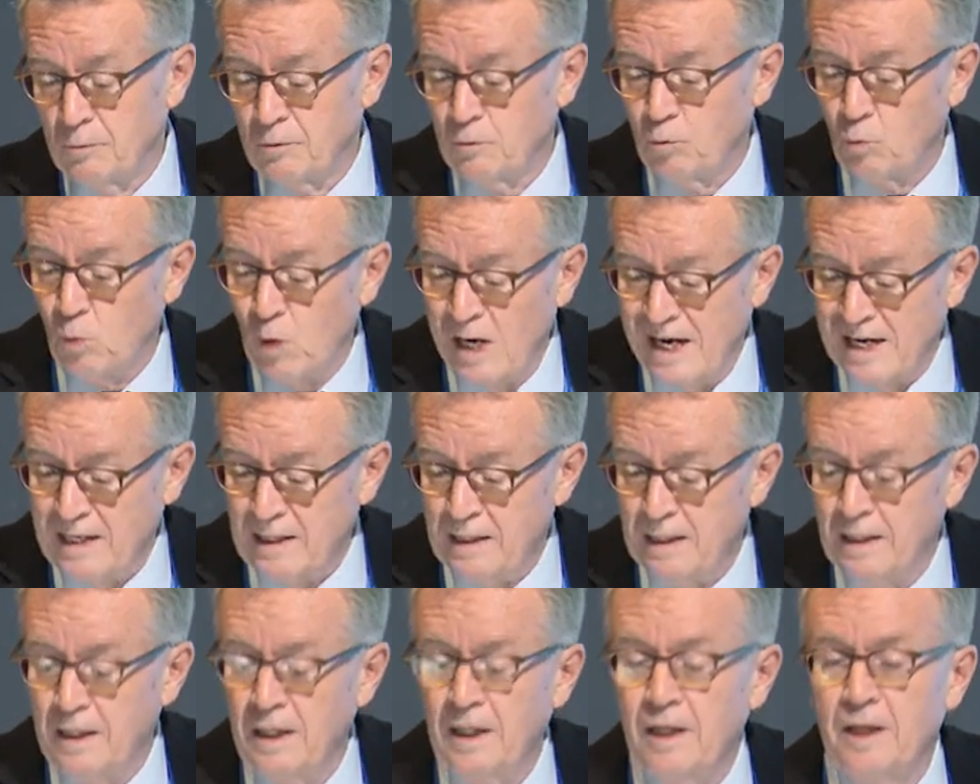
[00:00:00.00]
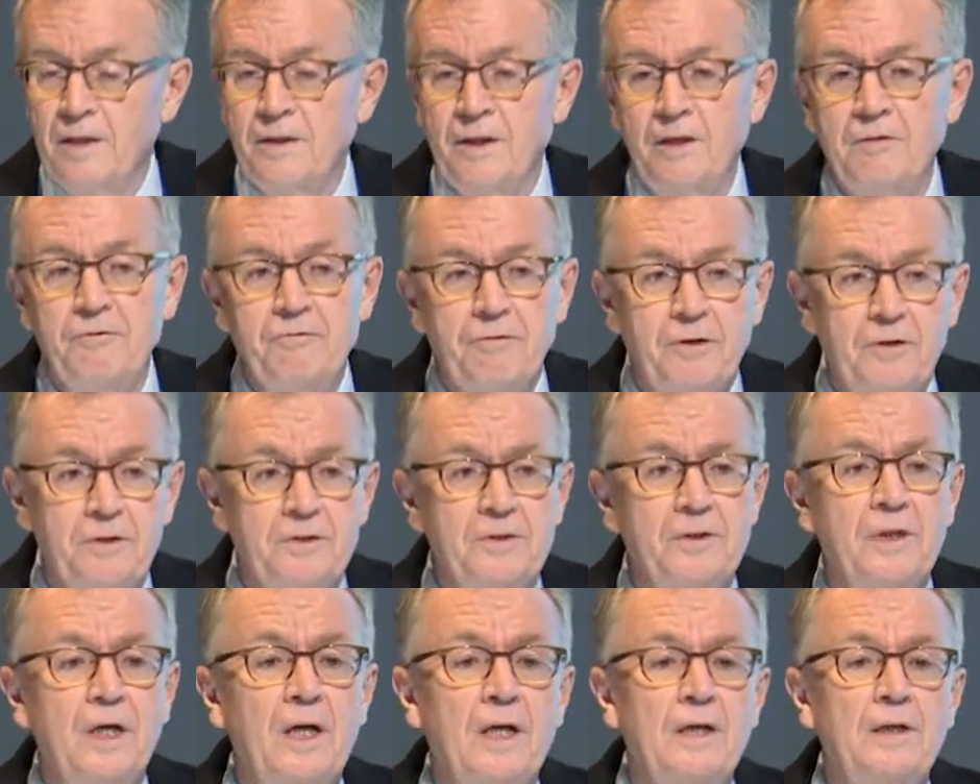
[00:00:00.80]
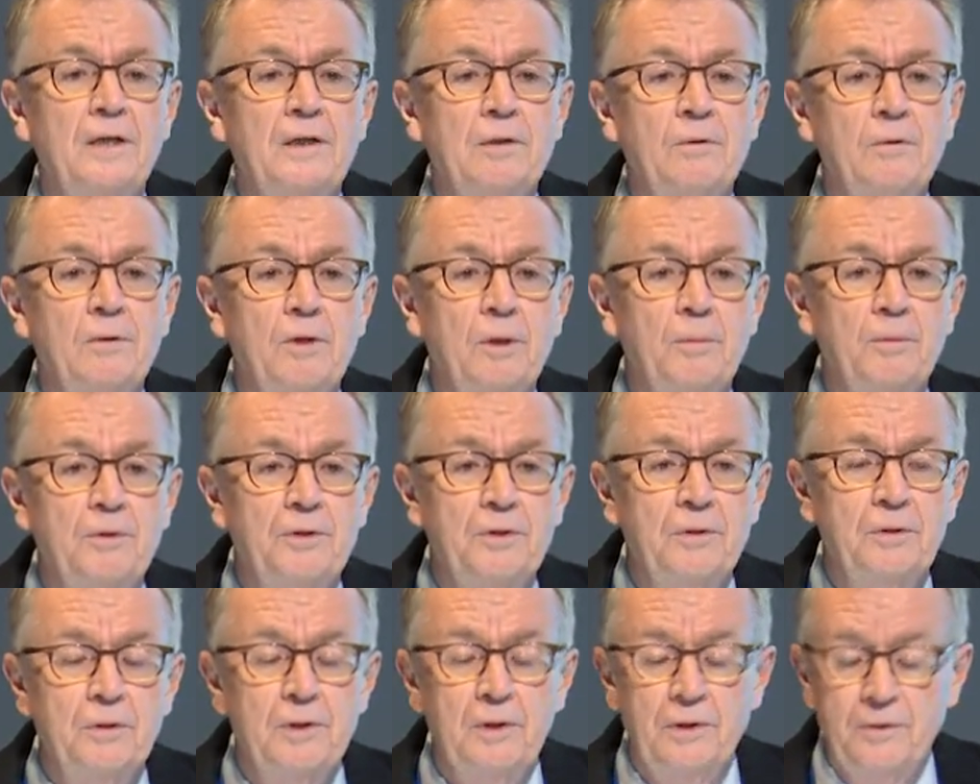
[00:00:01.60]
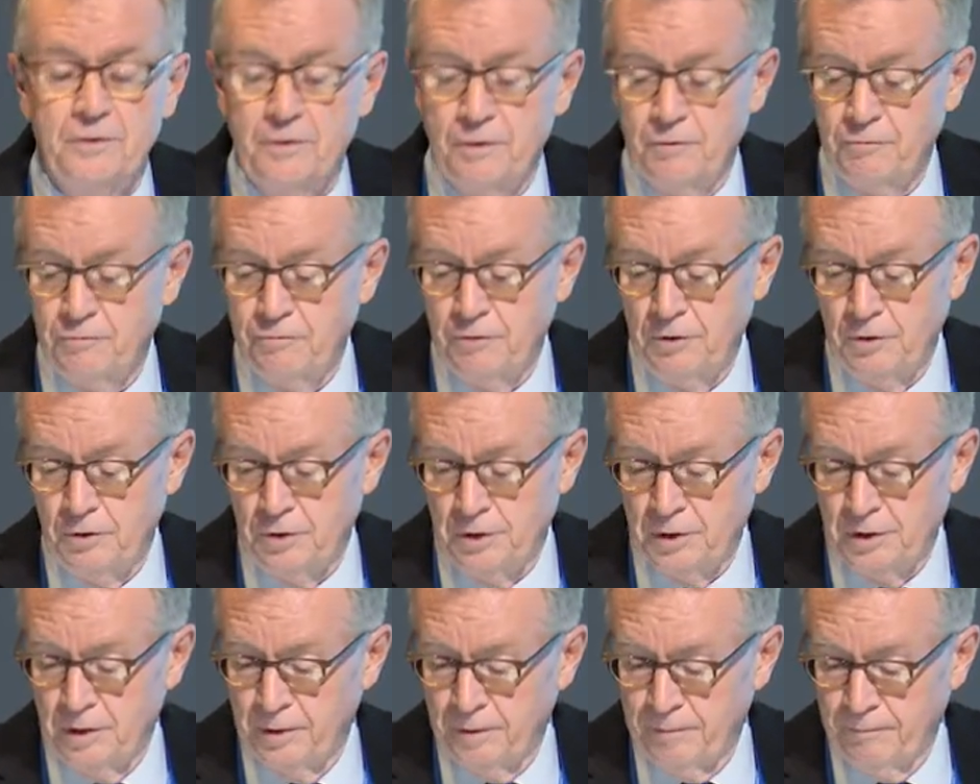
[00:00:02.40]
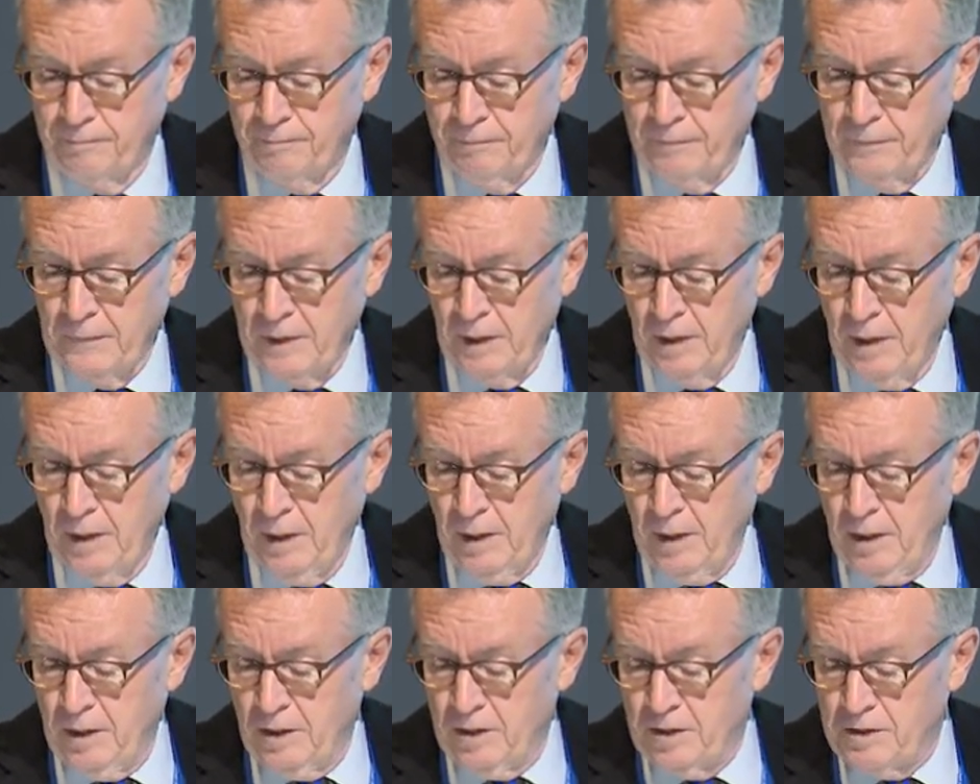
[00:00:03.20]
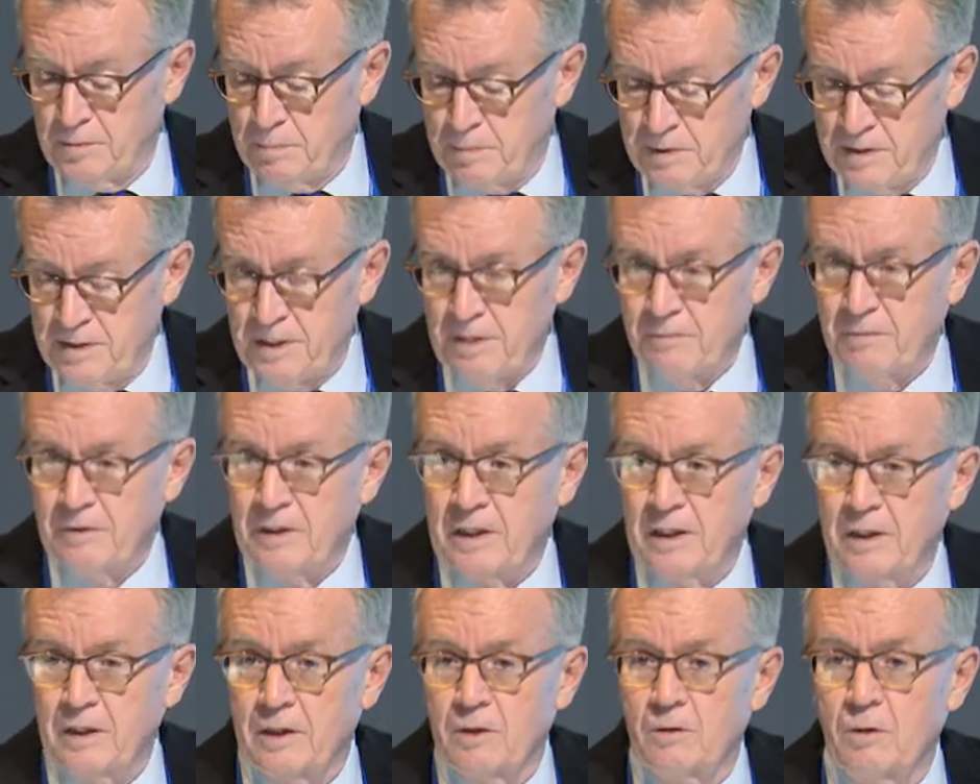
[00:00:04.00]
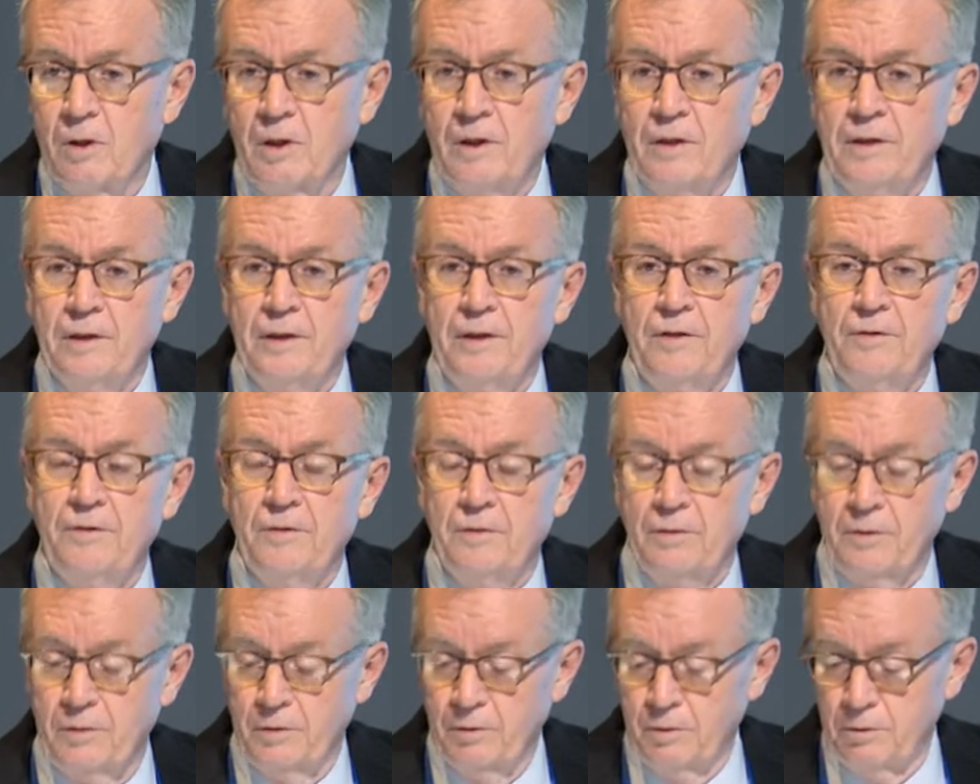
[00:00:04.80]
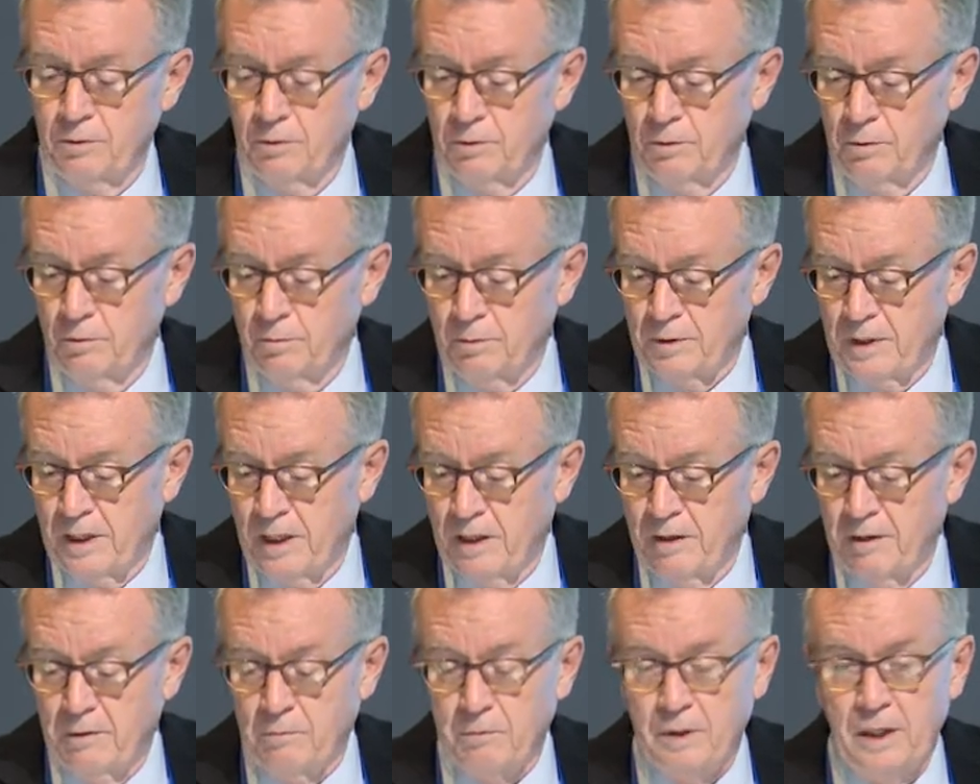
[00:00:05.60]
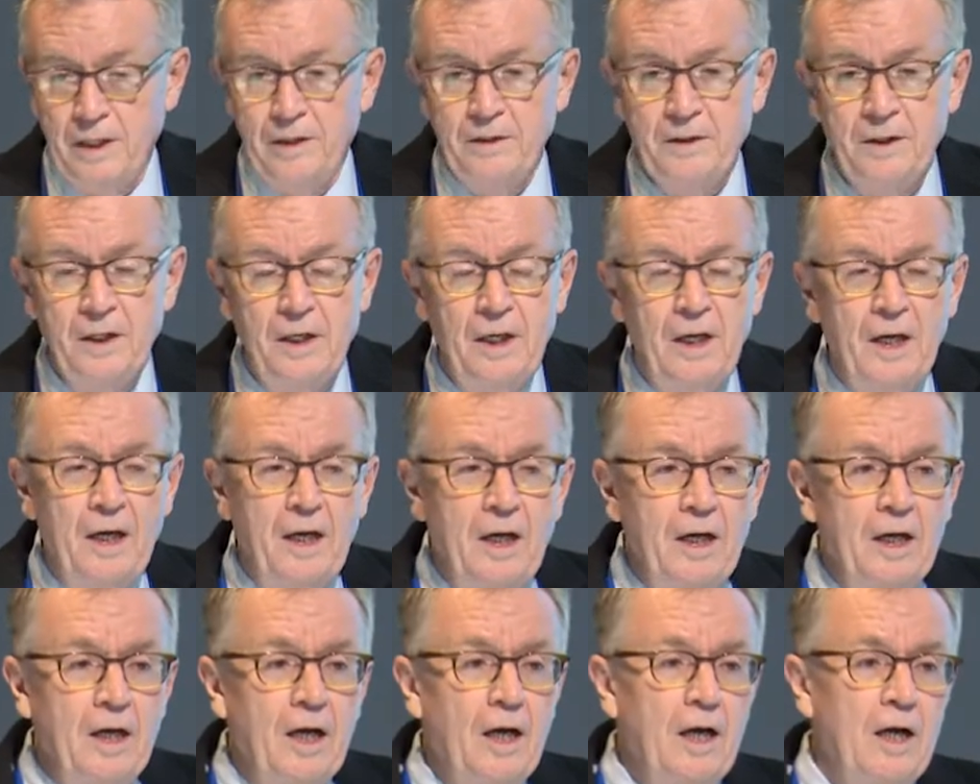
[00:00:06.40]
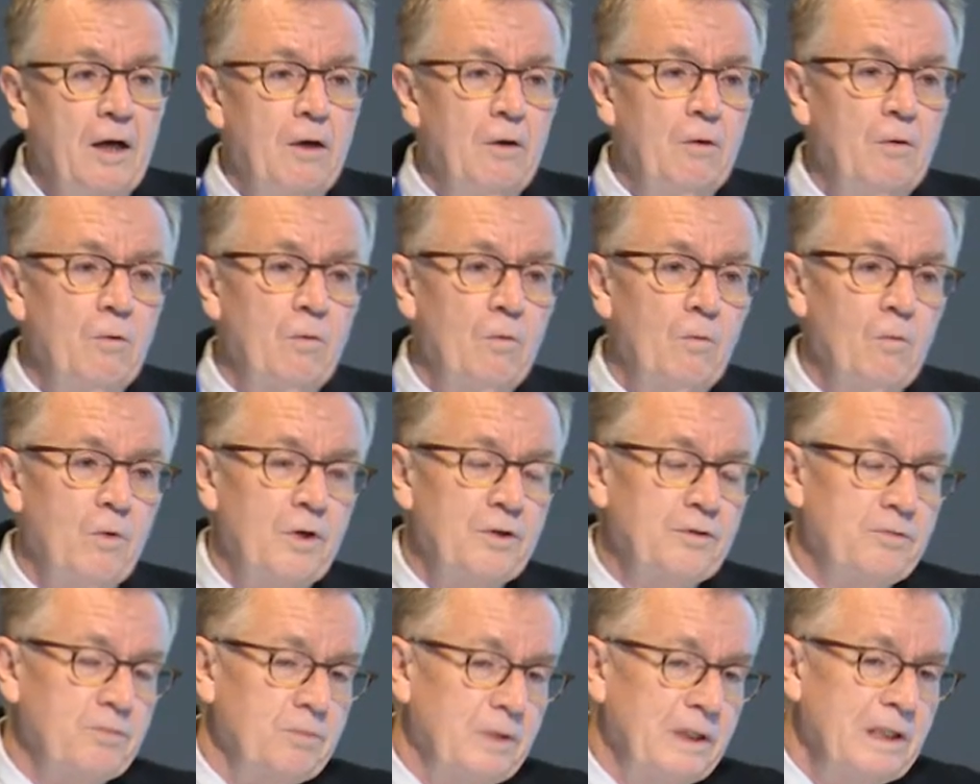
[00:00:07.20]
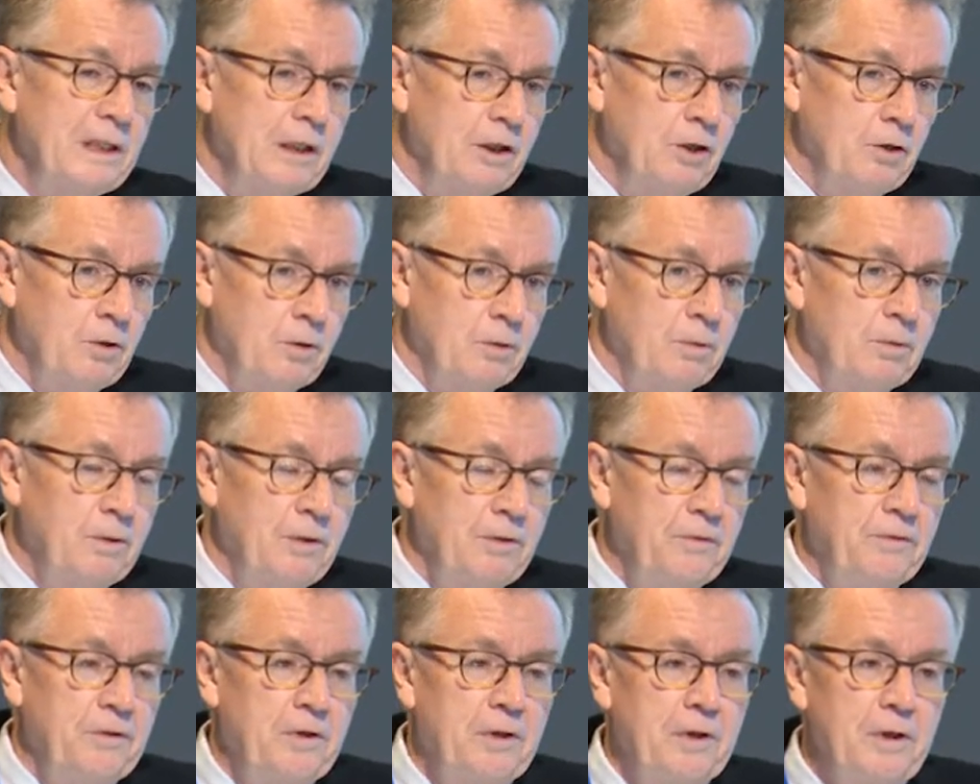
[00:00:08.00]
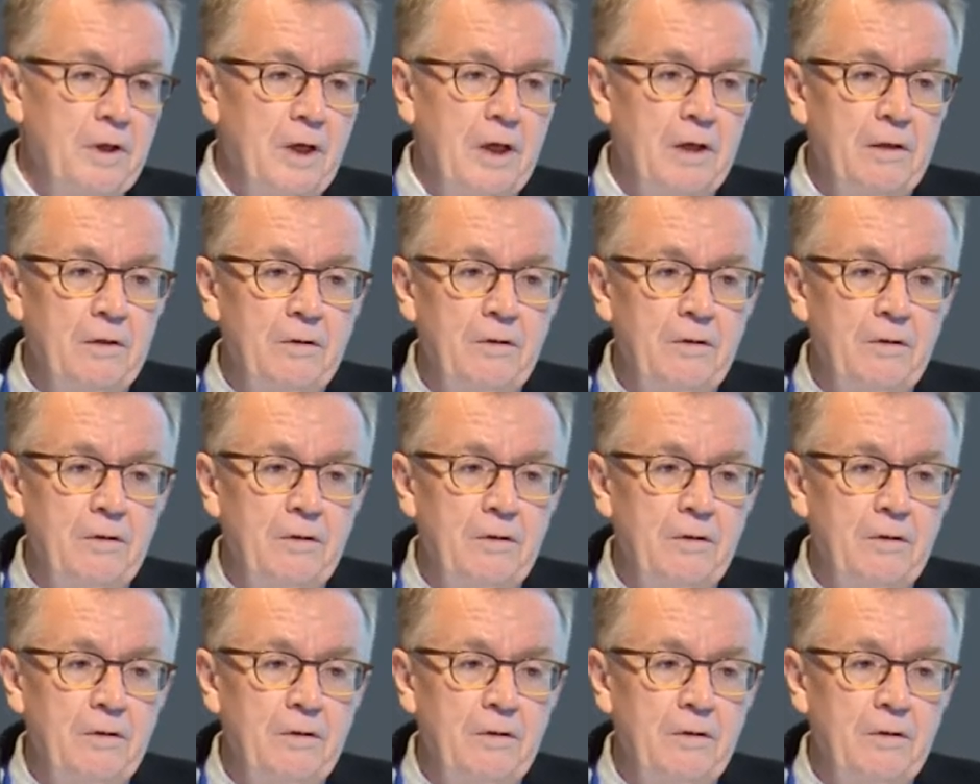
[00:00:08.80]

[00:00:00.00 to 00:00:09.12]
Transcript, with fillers: when they foster unequal opportunities in the future. The specific inequalities all carry weight. What's really new is our